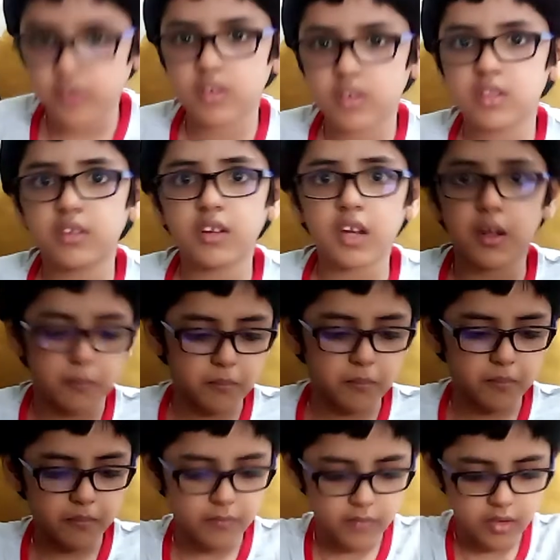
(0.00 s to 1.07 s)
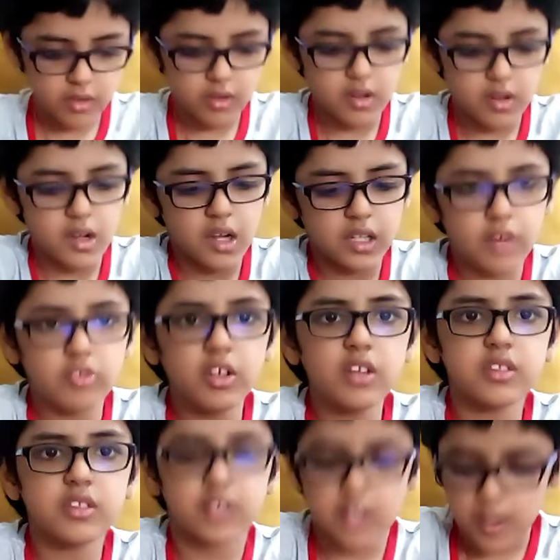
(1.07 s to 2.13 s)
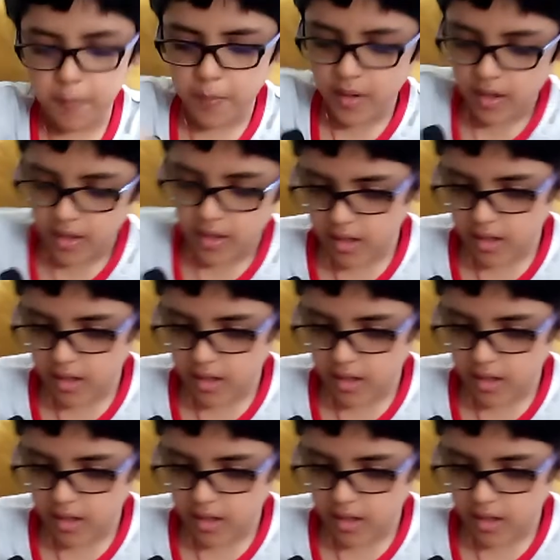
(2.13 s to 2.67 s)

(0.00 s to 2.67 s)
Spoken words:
cream. Now let's keep it here.